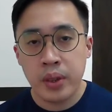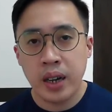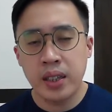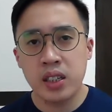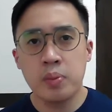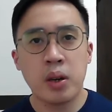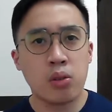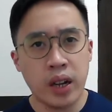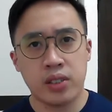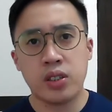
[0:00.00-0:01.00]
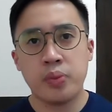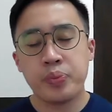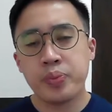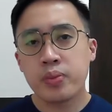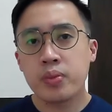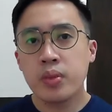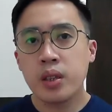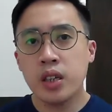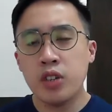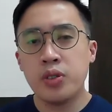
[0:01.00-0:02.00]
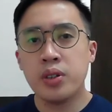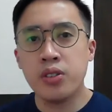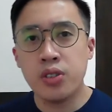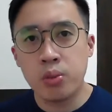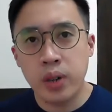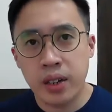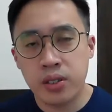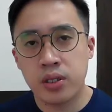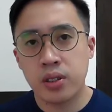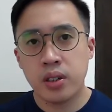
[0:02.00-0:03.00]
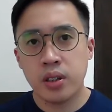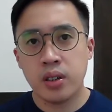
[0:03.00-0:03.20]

I think it's about rest. If you need to rest,